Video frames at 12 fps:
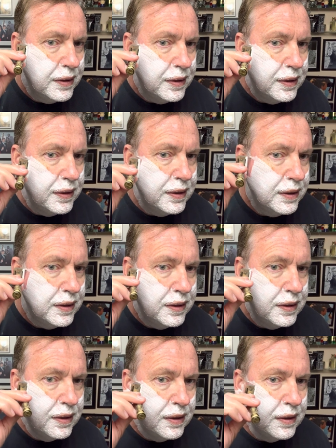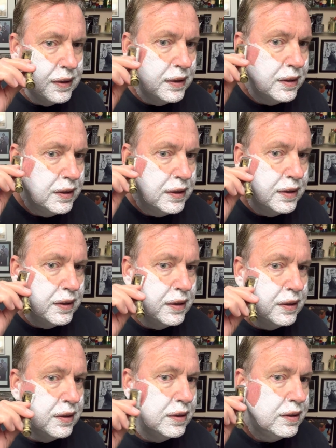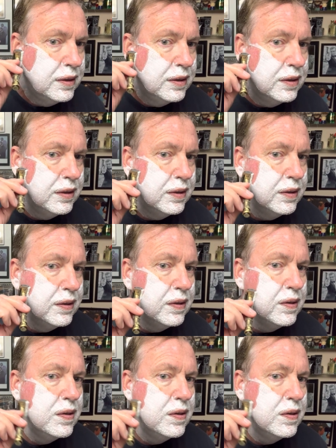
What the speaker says: No one is speaking in this clip.